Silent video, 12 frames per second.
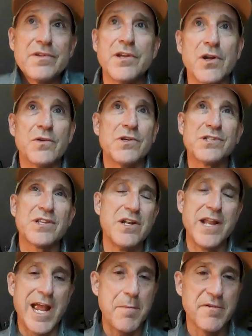just the
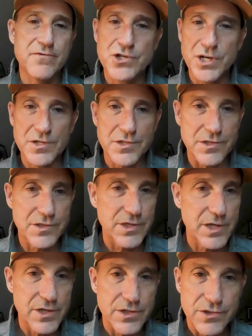name of Jesus
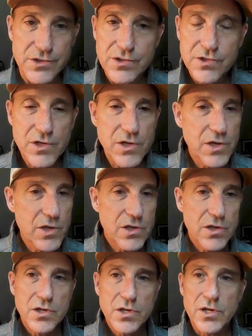is
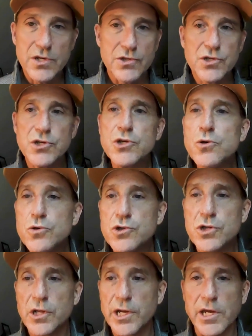
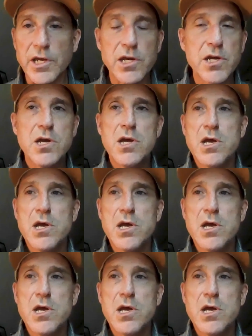hugely